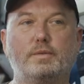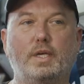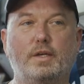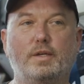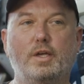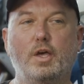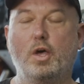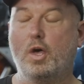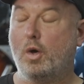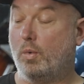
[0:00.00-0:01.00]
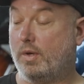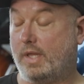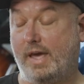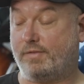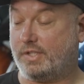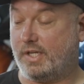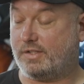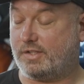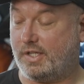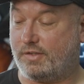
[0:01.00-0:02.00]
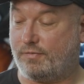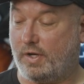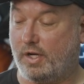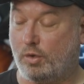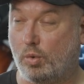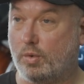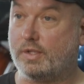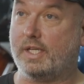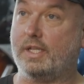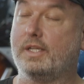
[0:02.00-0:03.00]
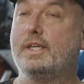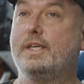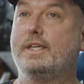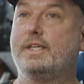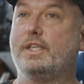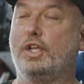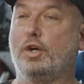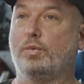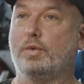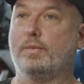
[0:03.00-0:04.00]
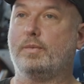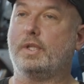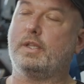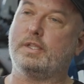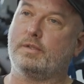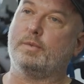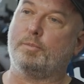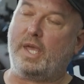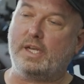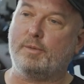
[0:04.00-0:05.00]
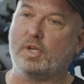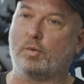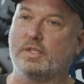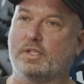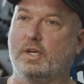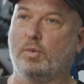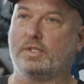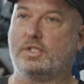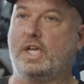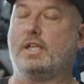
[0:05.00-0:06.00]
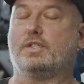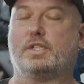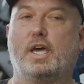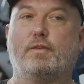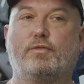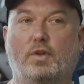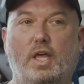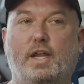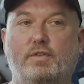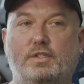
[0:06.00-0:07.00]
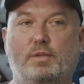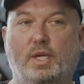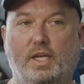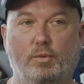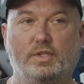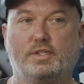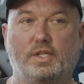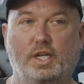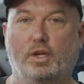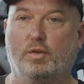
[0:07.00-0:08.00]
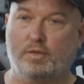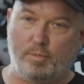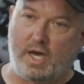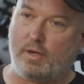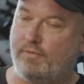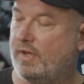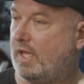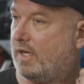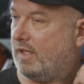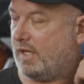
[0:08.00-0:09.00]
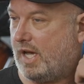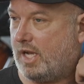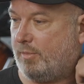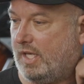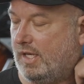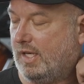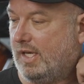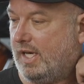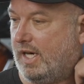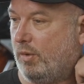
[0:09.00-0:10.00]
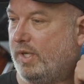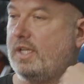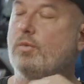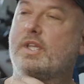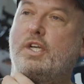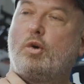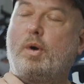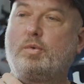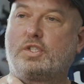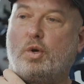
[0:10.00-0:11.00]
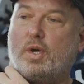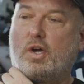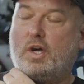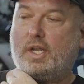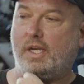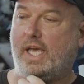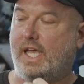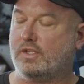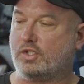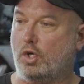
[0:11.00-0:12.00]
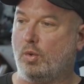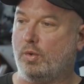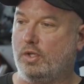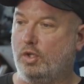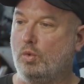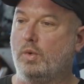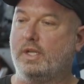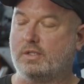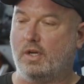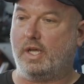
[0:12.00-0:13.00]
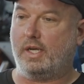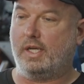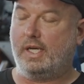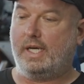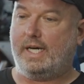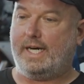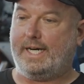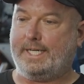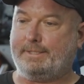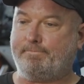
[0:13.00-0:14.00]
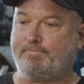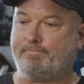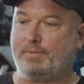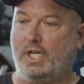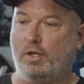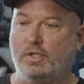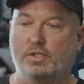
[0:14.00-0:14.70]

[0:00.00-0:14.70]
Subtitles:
yeah. Well, I have to say it's very cool that, you know, the pandemic was a challenging time for a lot of us. I mean, it was, you know, the bottom fell out of the economy. We didn't really know what was going on, and so you went on, you know,